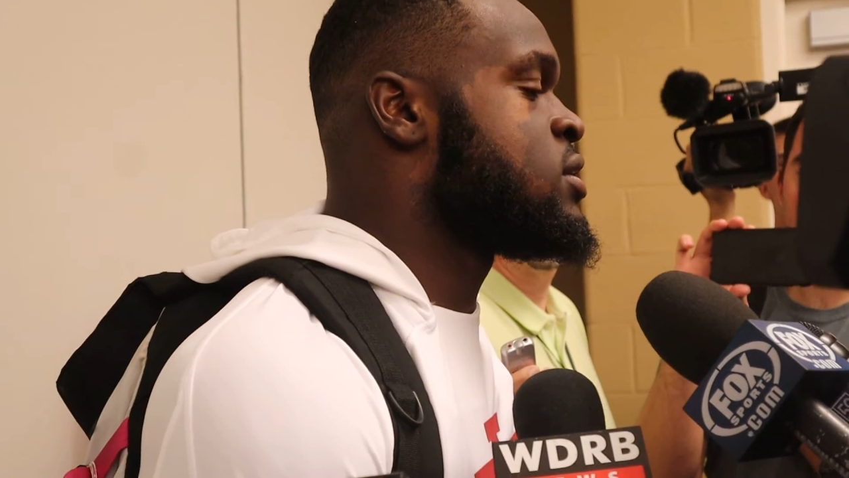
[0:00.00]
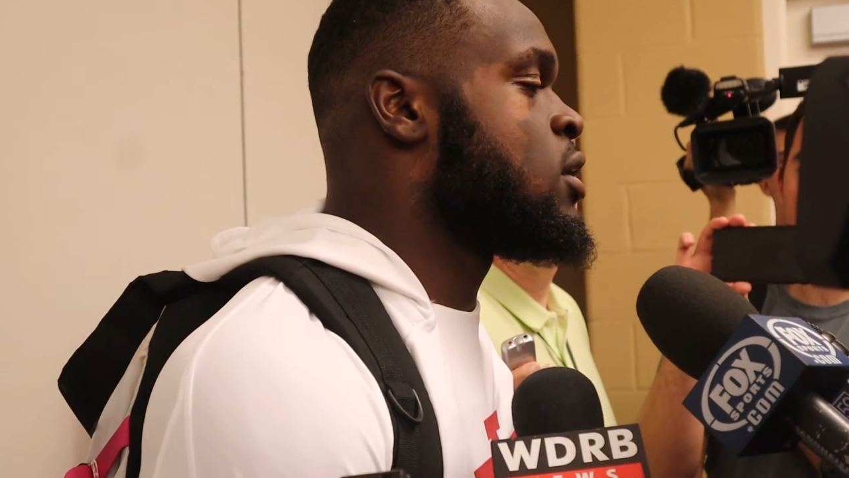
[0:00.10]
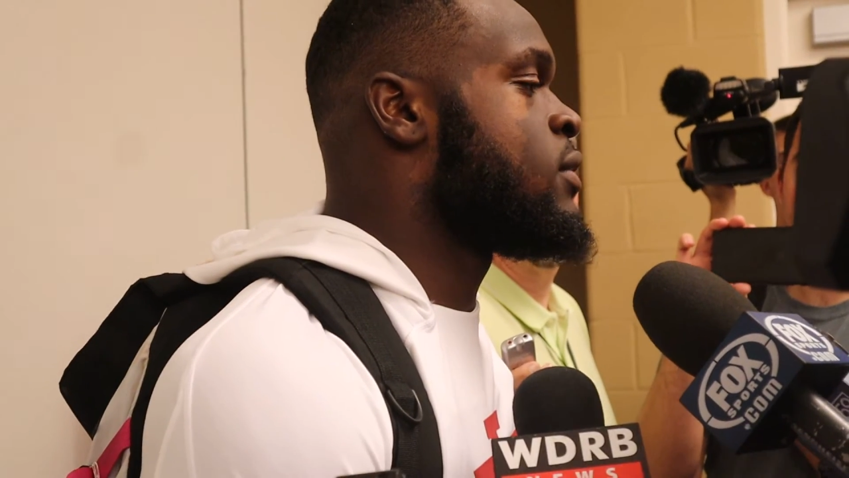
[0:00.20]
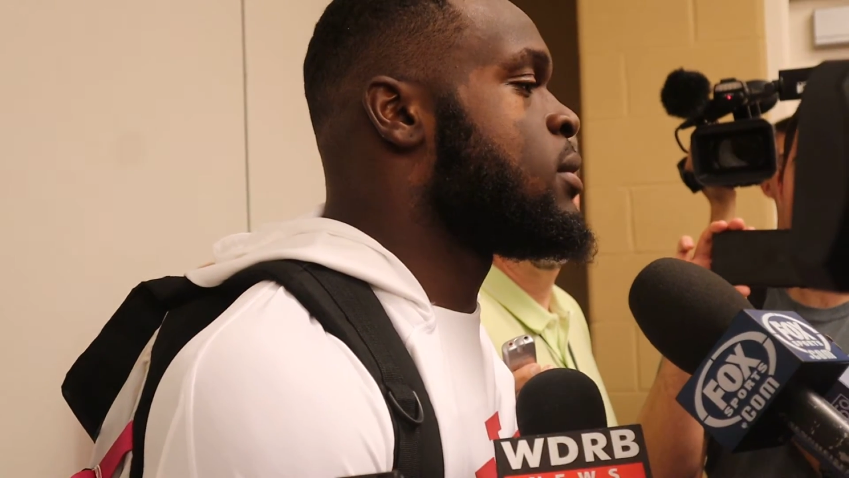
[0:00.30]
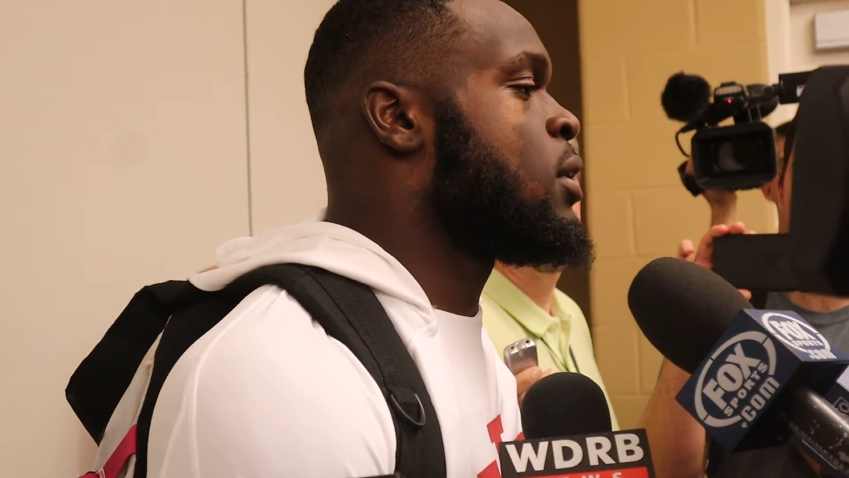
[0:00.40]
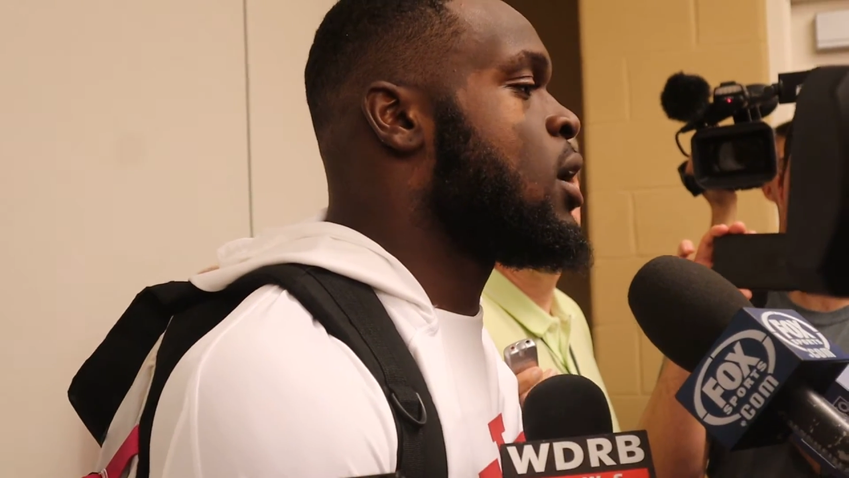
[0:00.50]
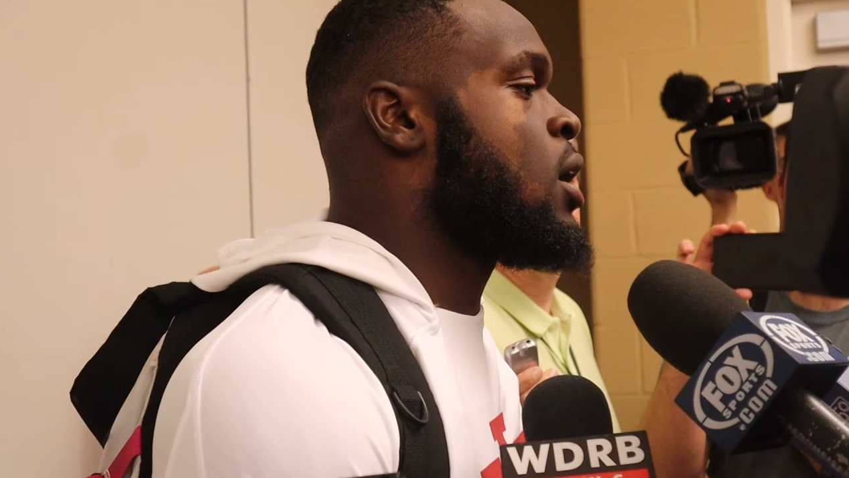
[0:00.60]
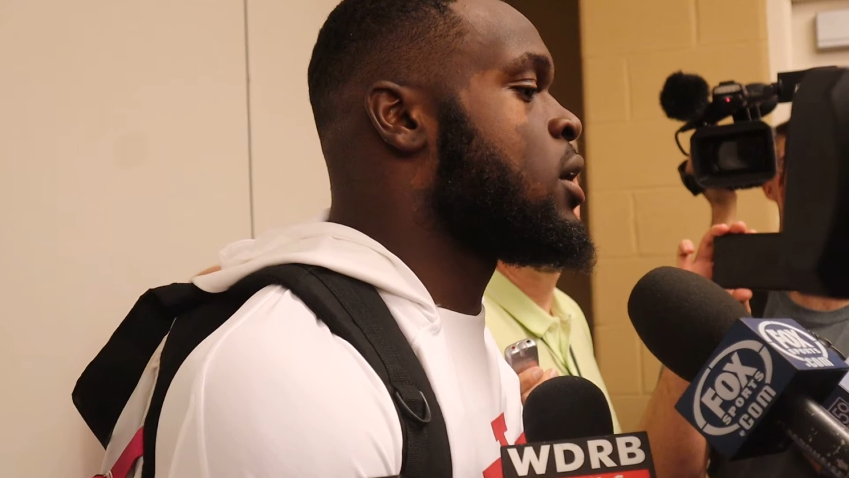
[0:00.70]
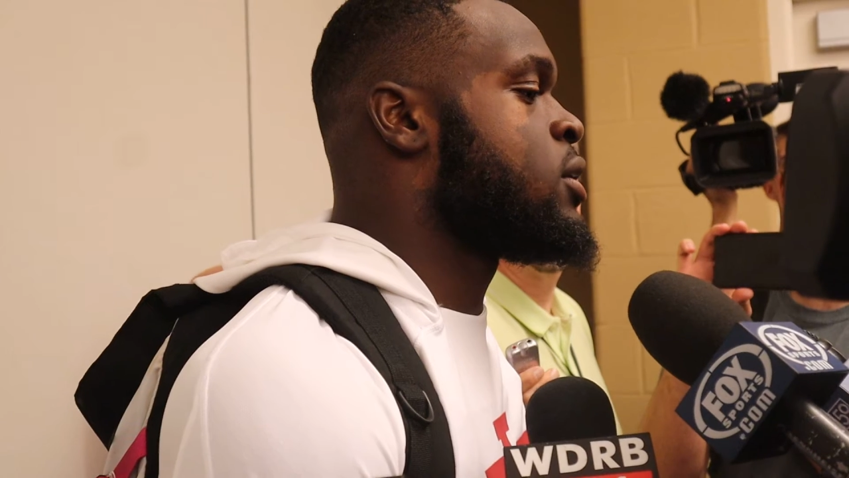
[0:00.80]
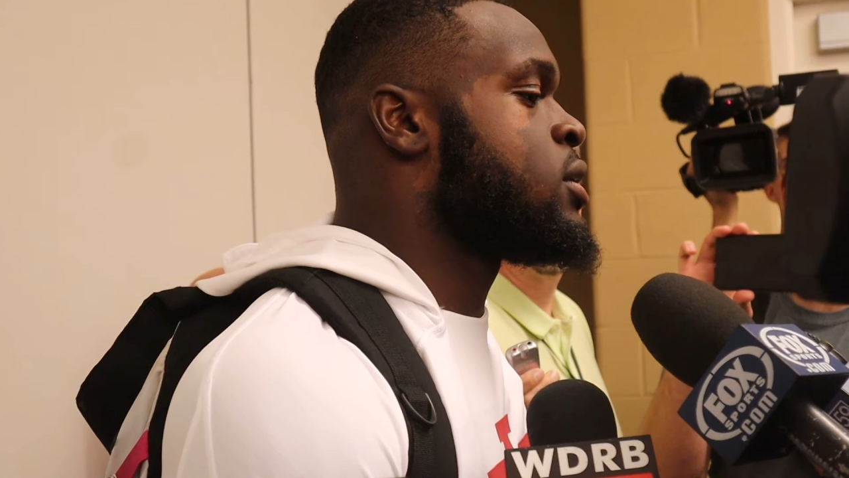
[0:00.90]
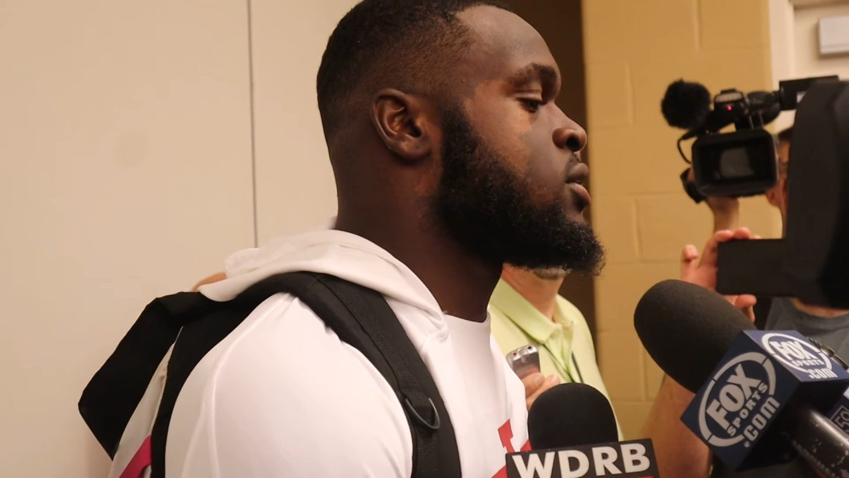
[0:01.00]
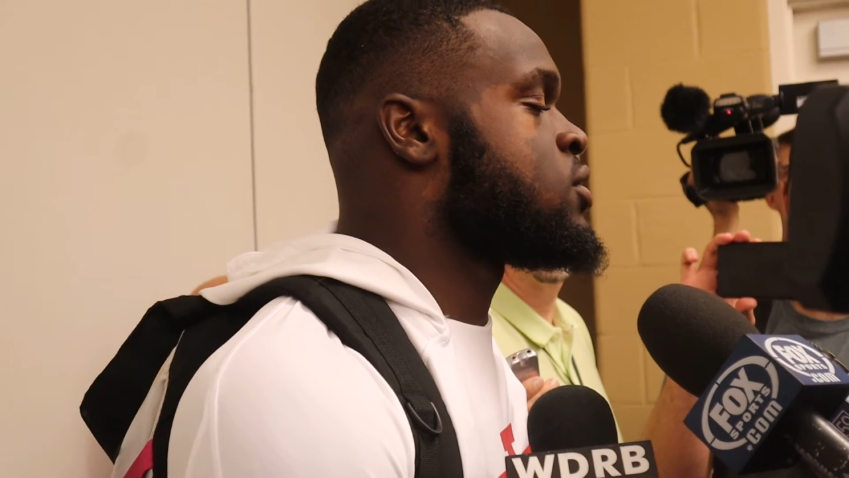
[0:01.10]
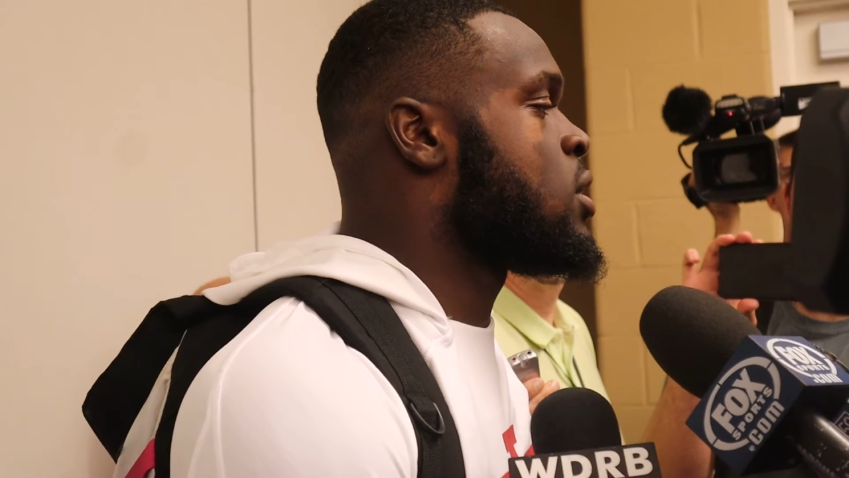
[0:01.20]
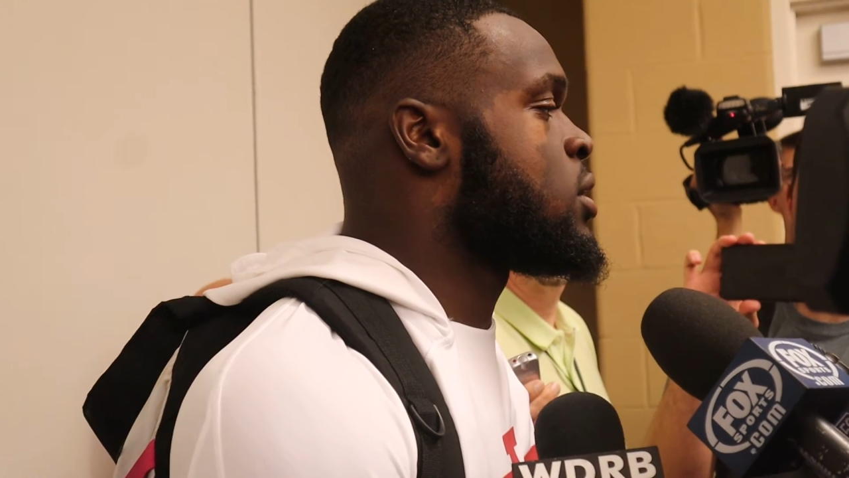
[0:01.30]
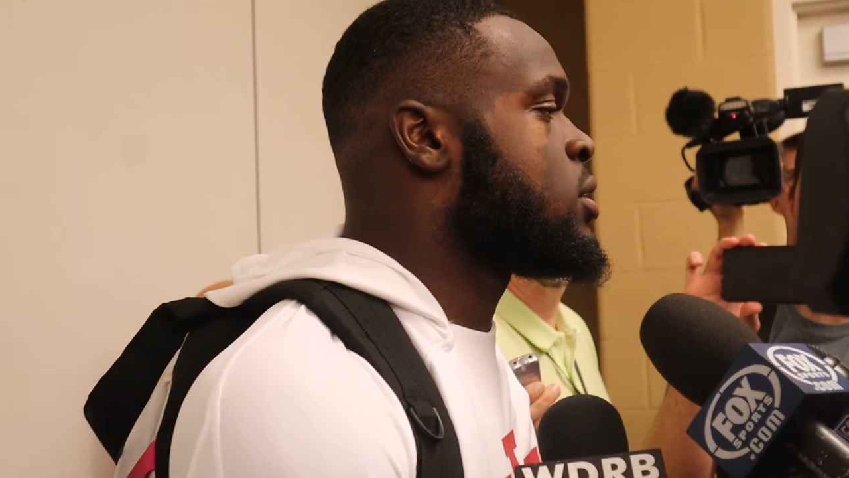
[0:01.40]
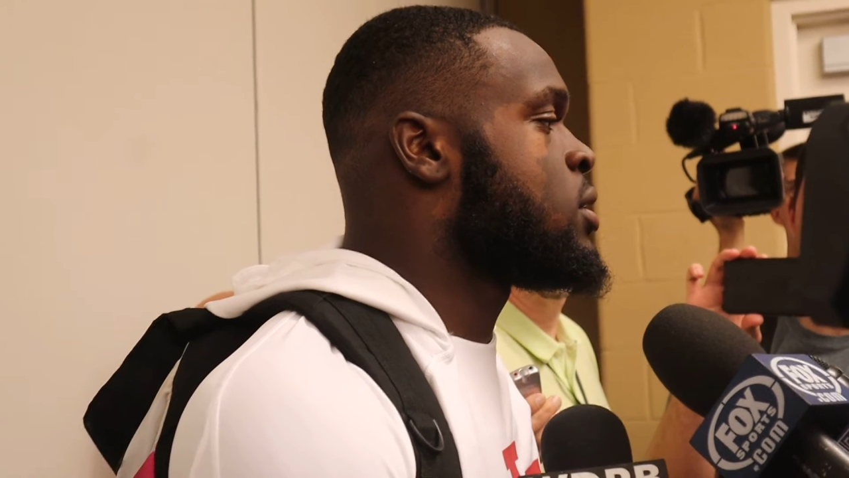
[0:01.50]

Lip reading: you know, run the ball harder and stronger.